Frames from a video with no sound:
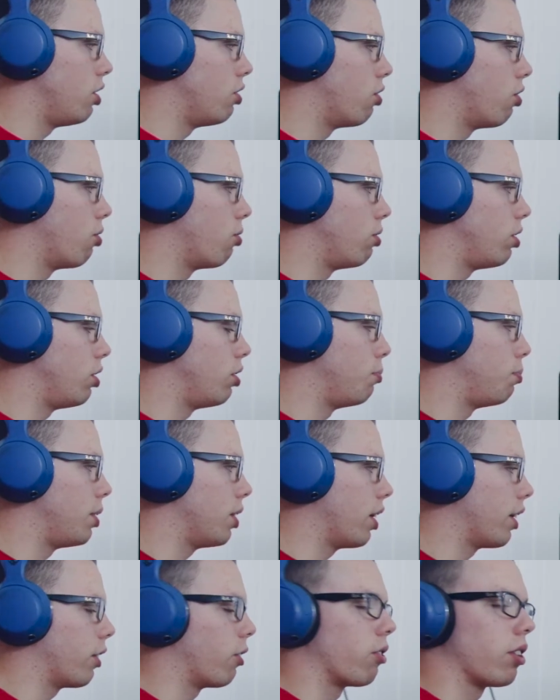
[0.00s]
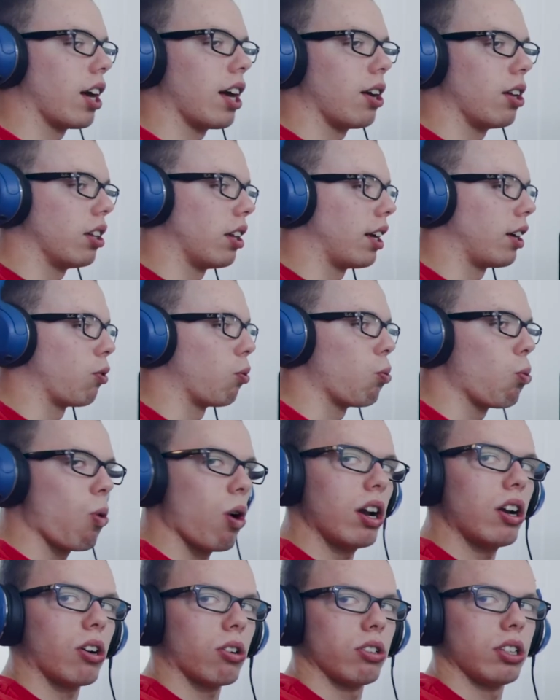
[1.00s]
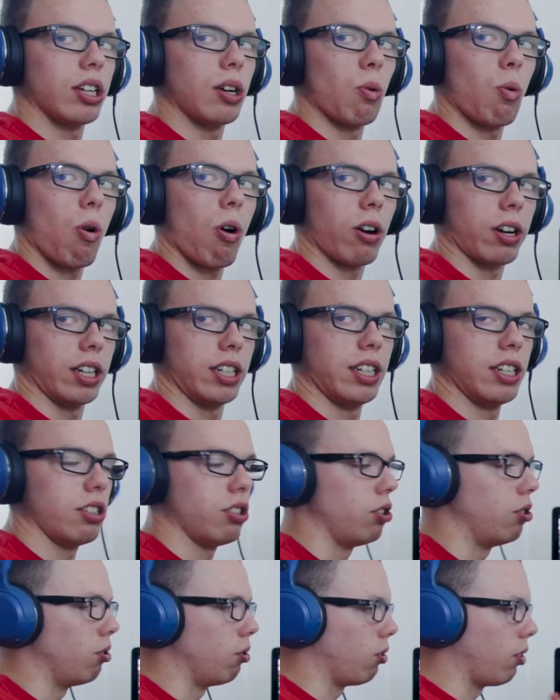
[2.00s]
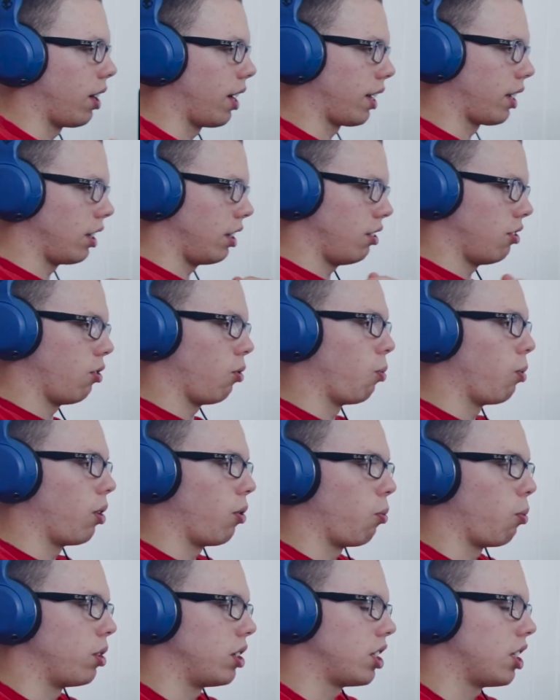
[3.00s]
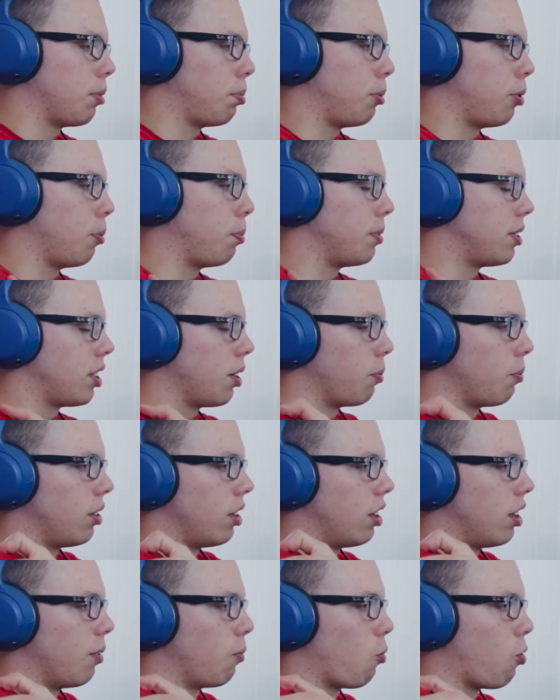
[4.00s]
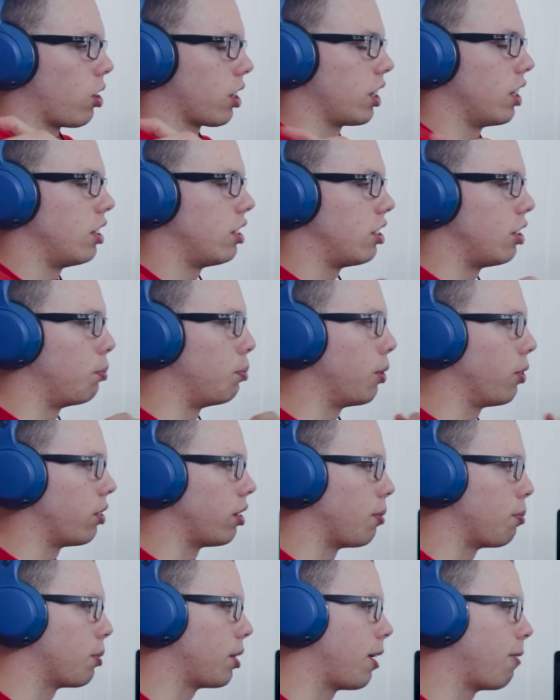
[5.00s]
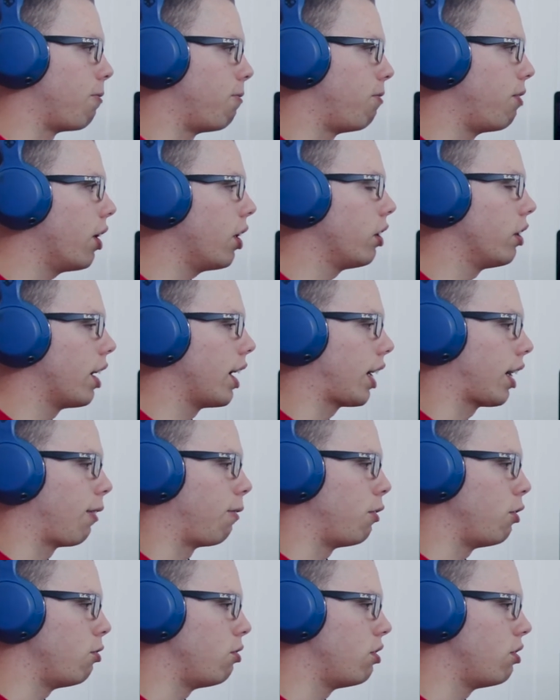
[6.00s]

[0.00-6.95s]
you'd be like, okay, like what are they walking into? Like, what's the purpose of them walking into the building? But I felt like if